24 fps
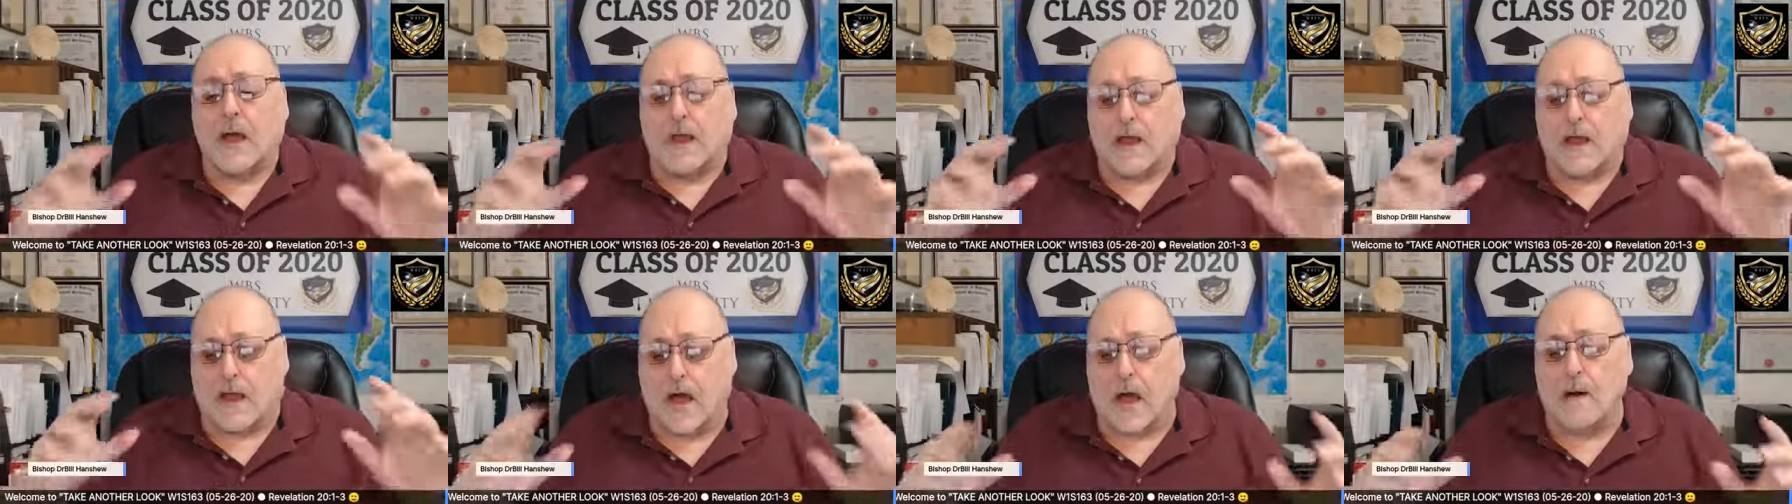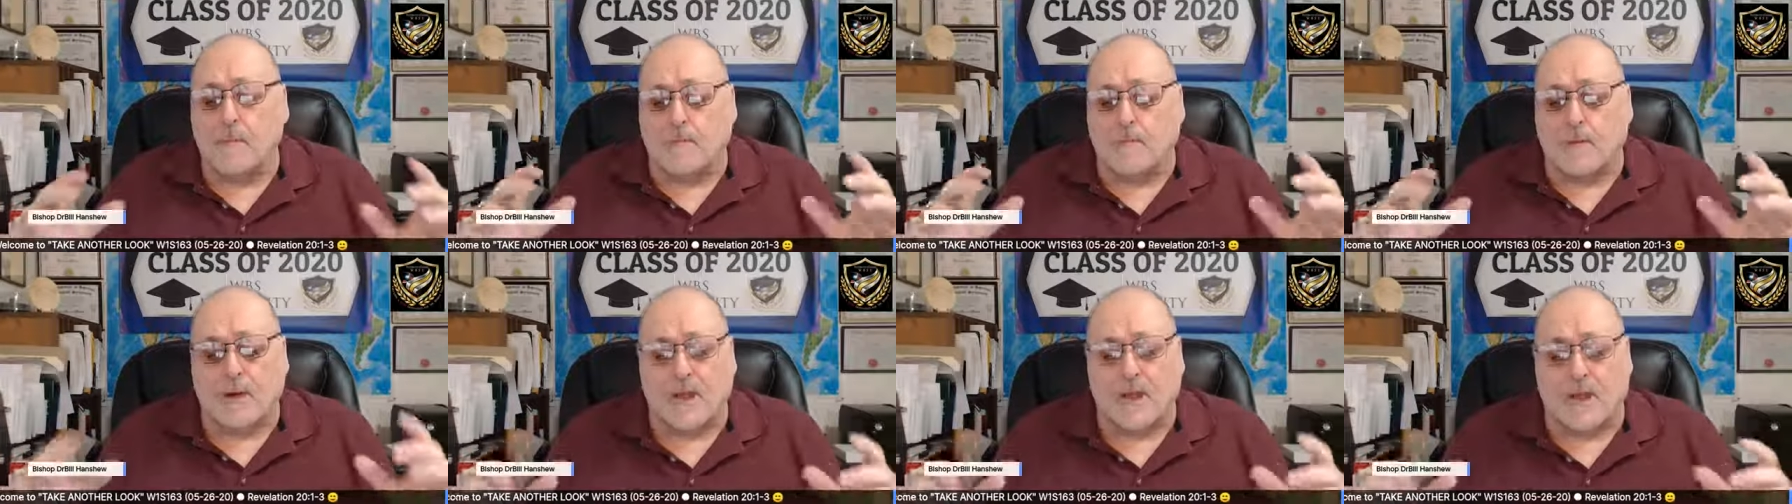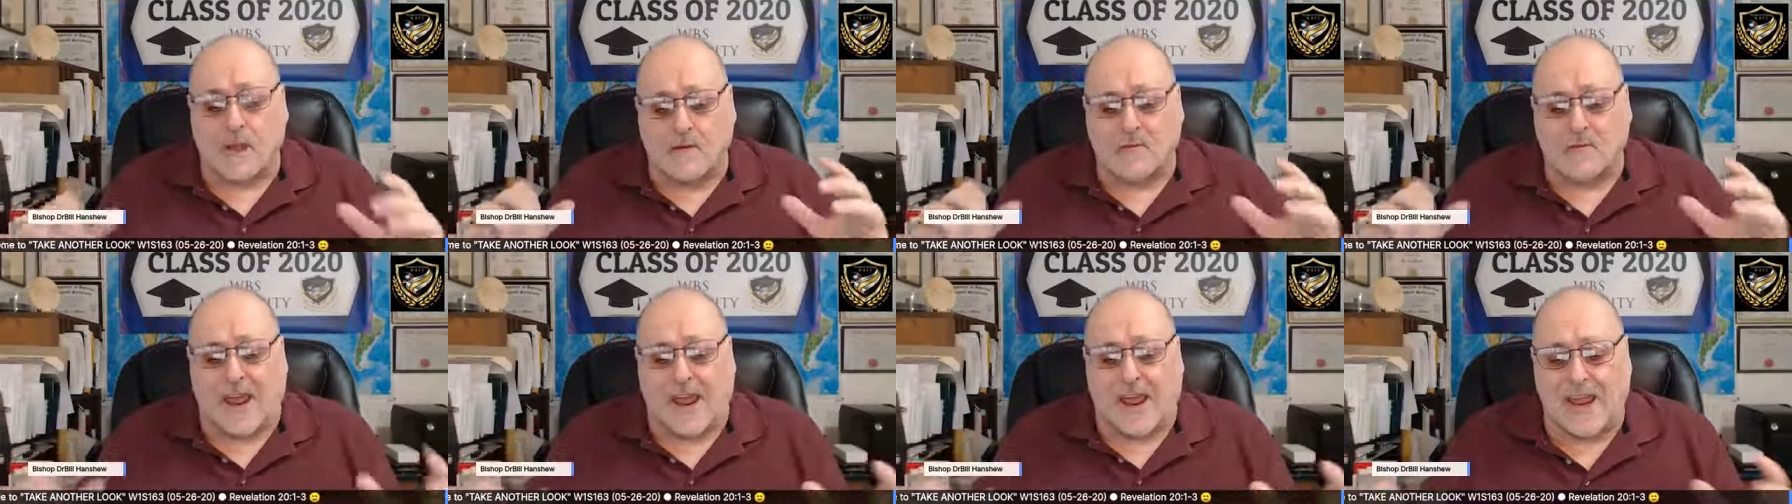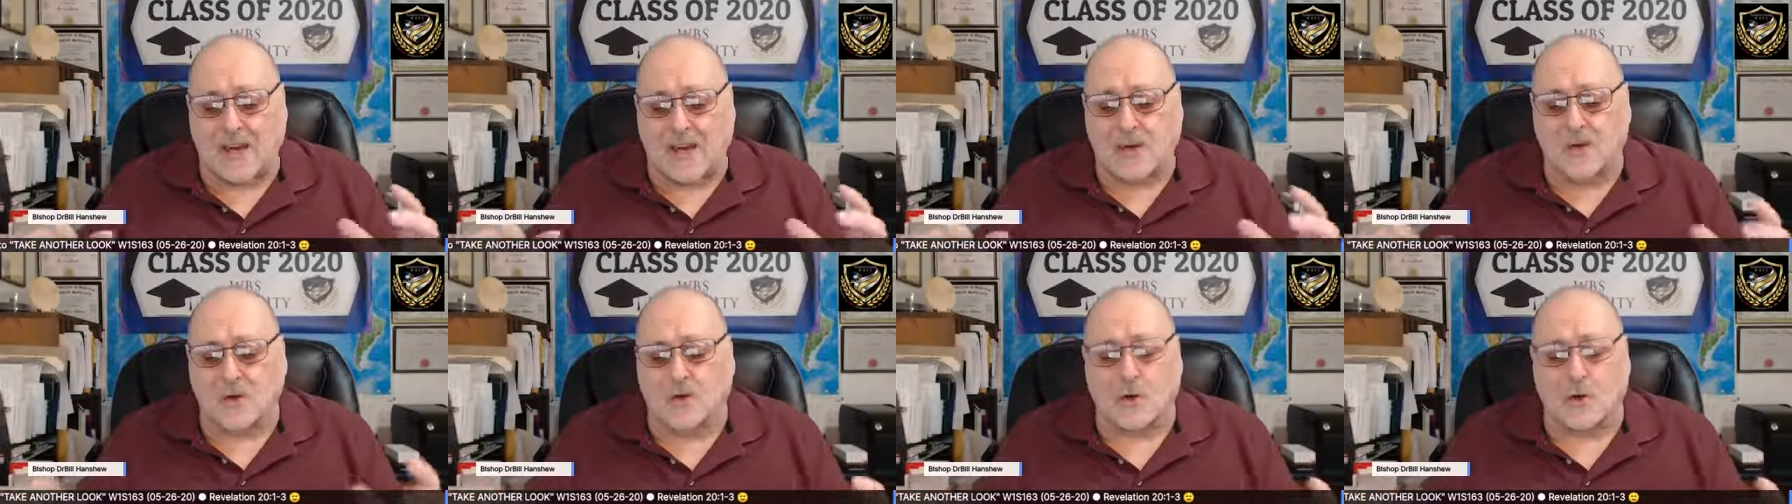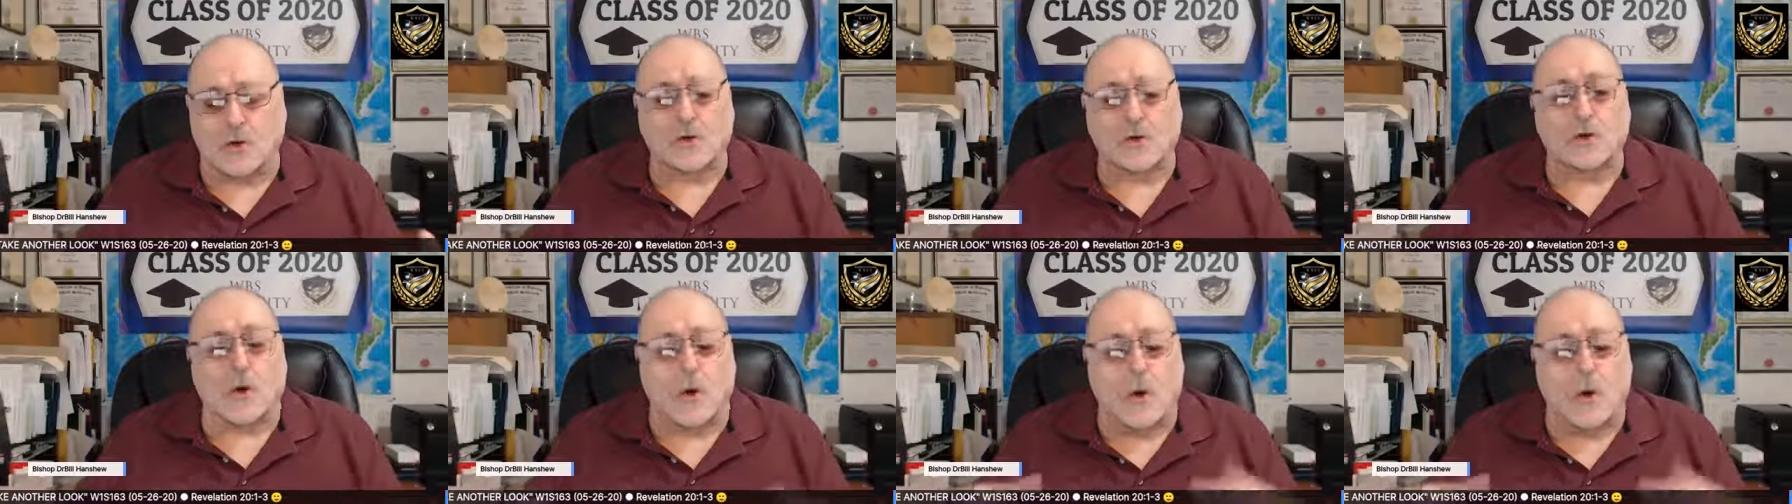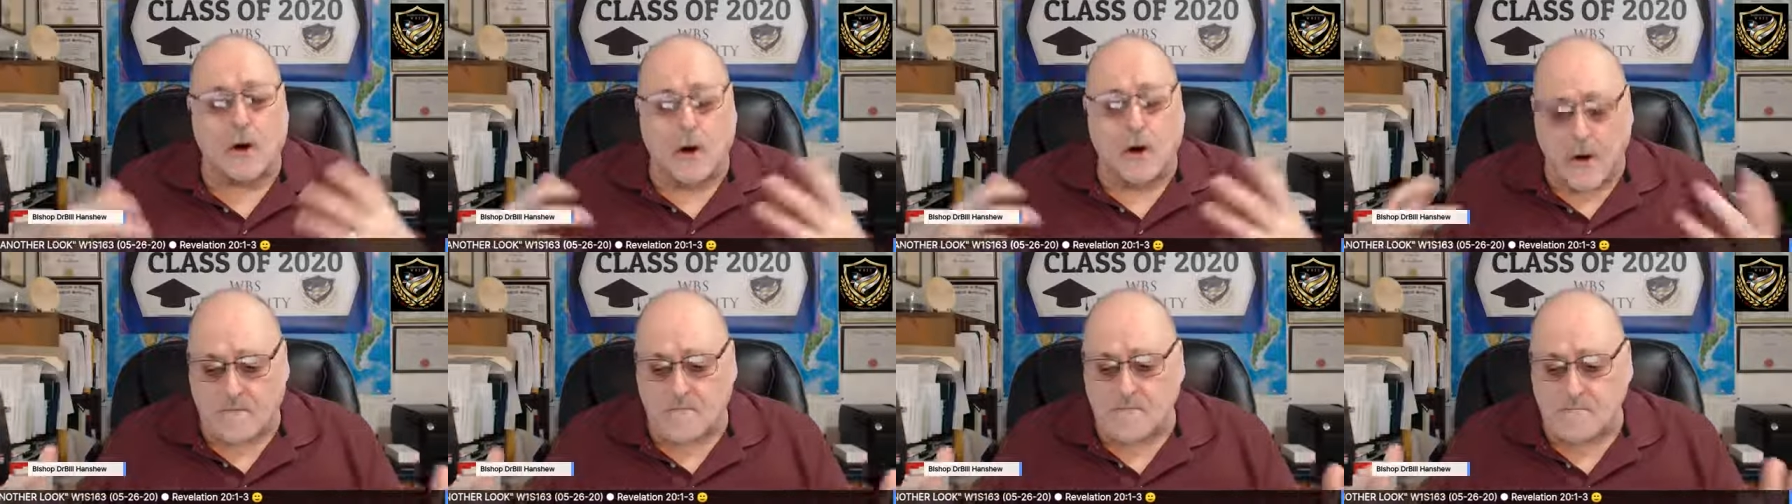company of angels
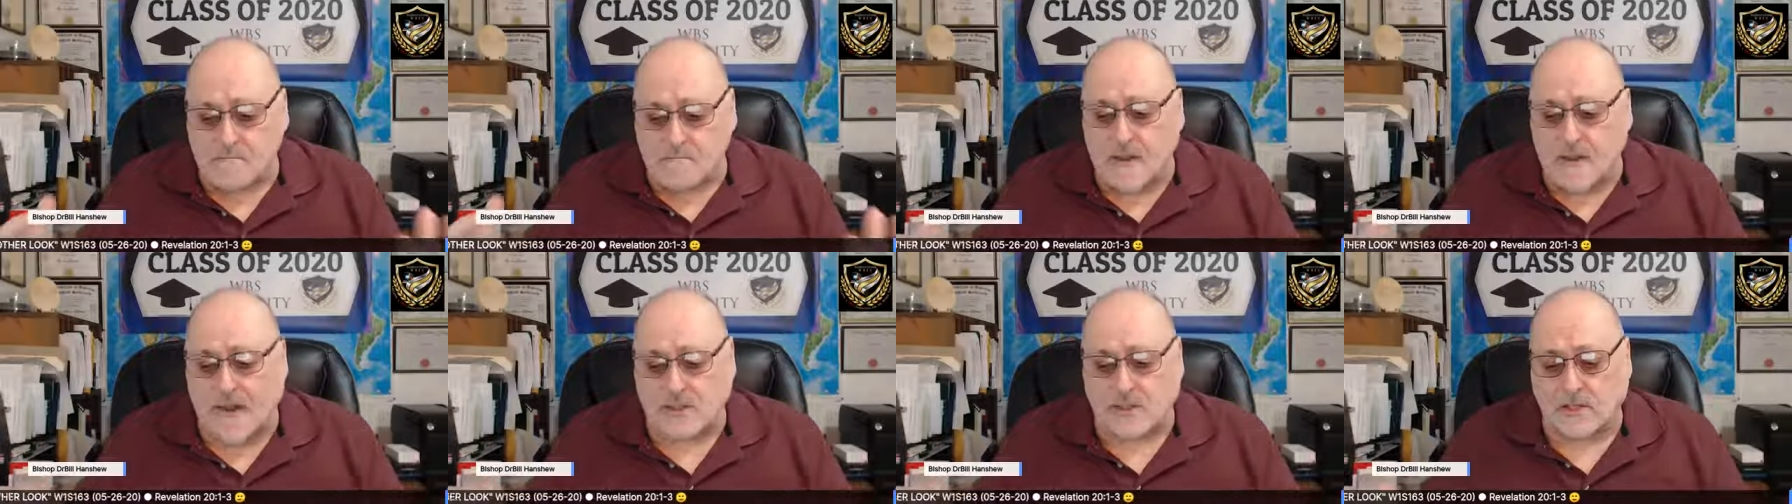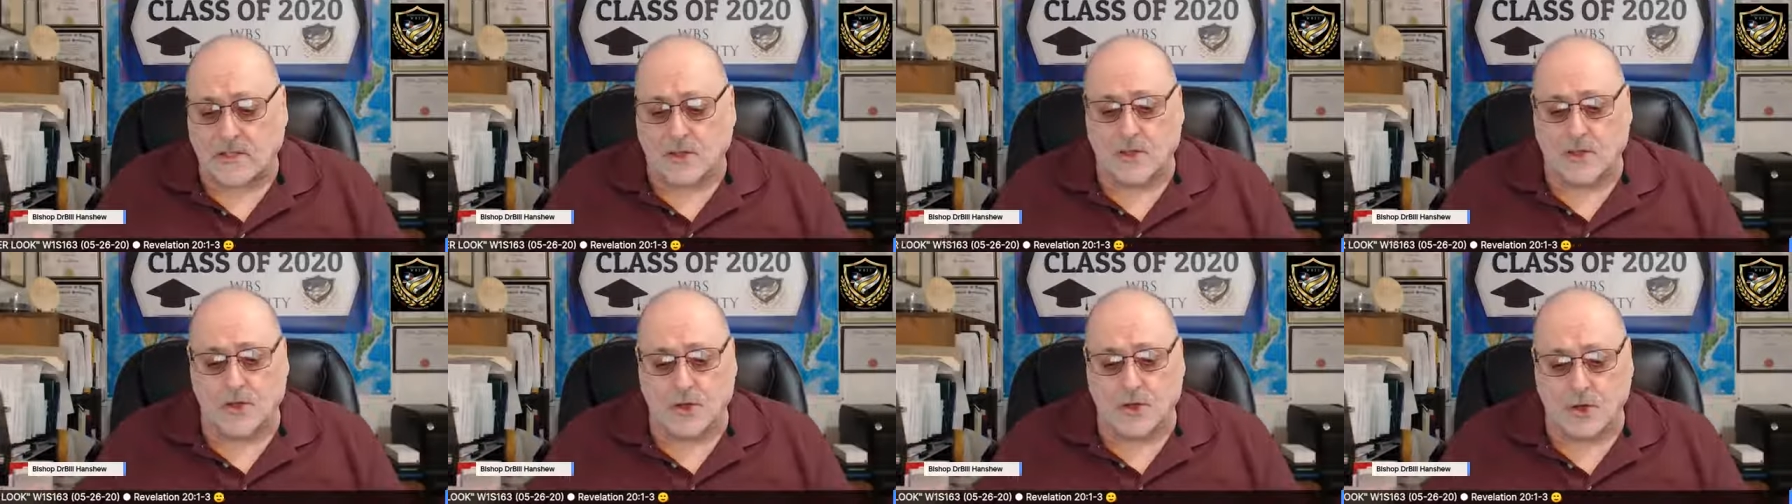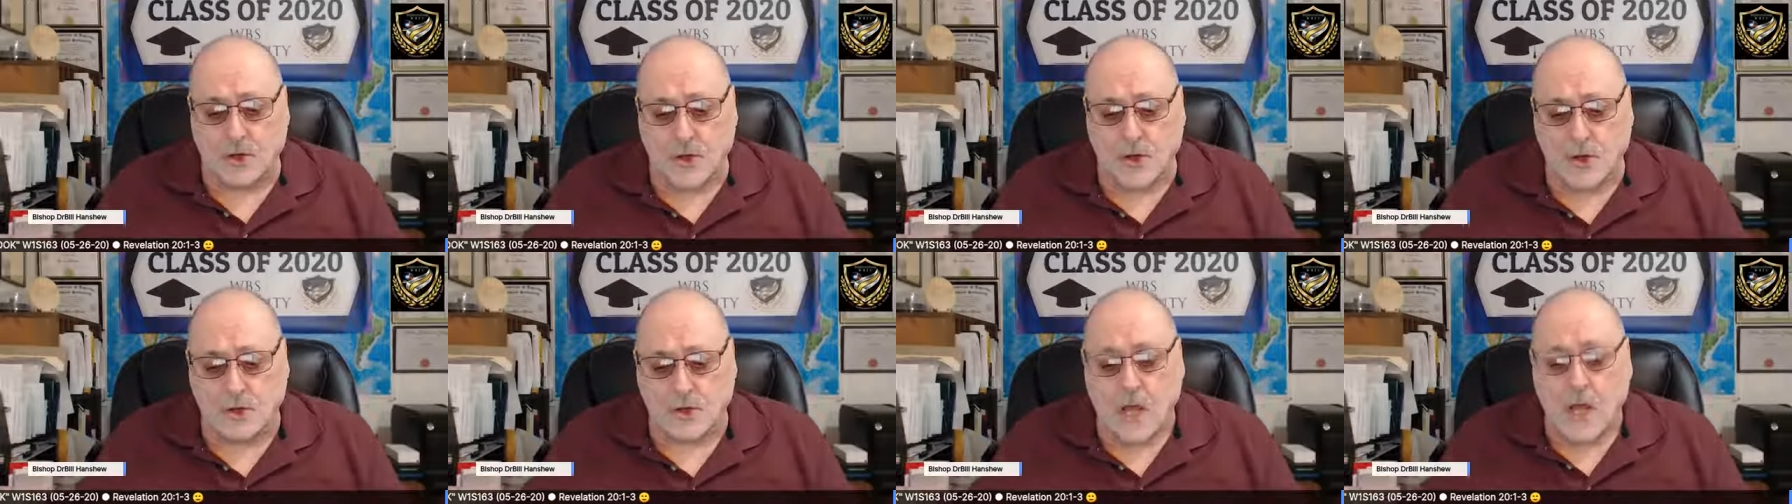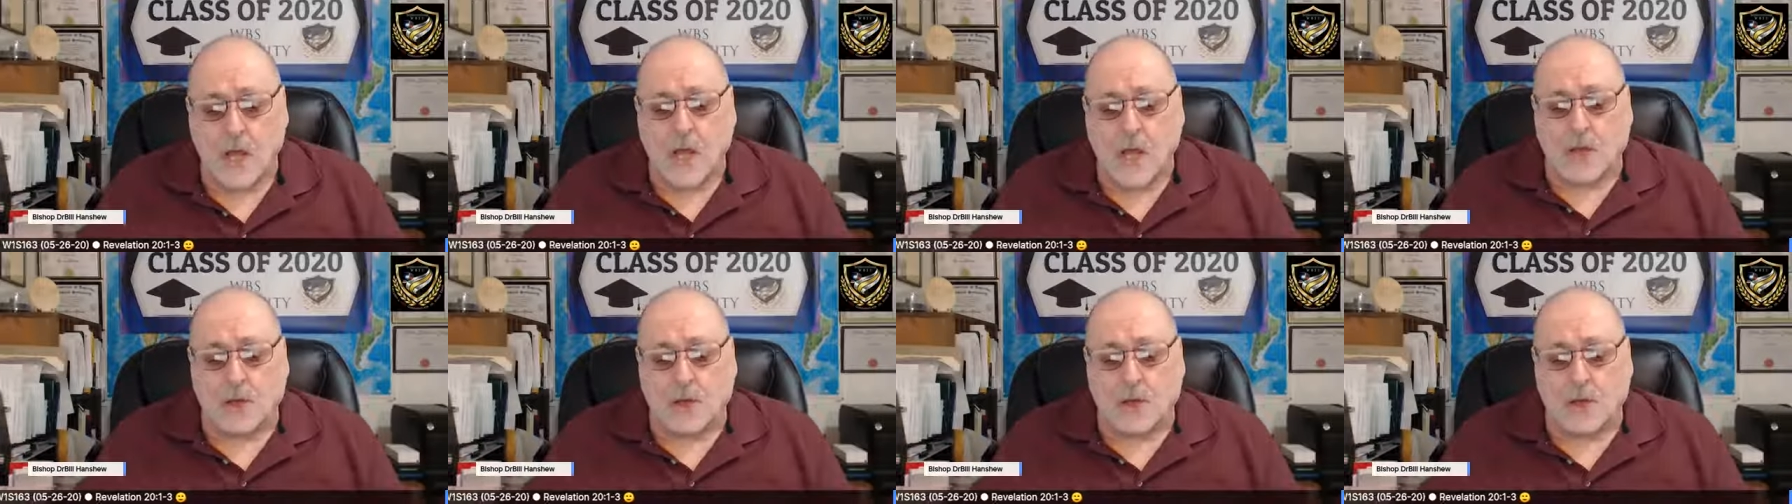or of messengers